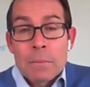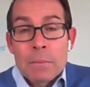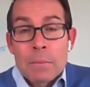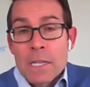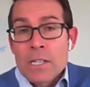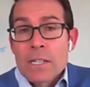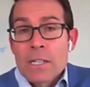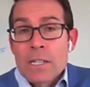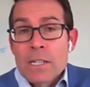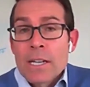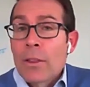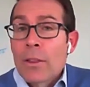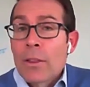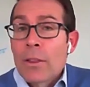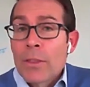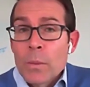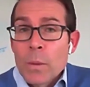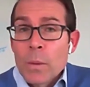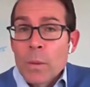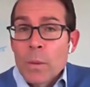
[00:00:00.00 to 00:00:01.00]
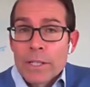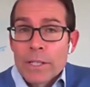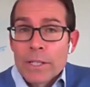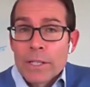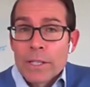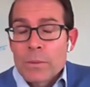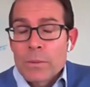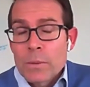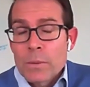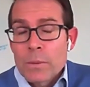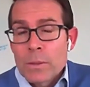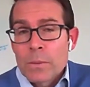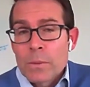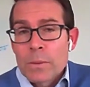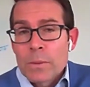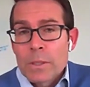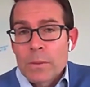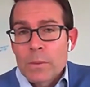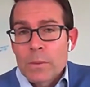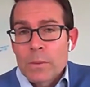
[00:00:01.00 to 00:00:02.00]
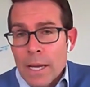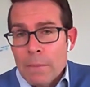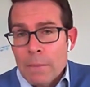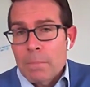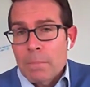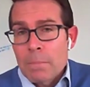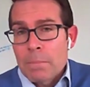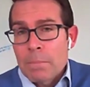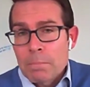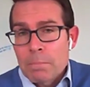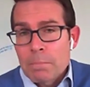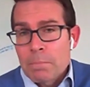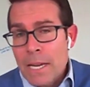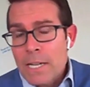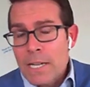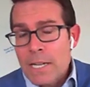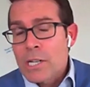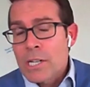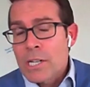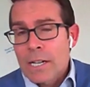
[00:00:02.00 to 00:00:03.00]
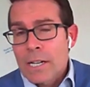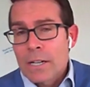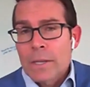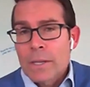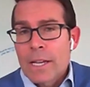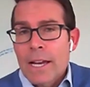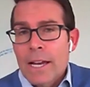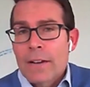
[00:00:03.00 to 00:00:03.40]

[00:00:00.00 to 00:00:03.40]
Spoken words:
He mentioned health and wellness. We at Medi-Share,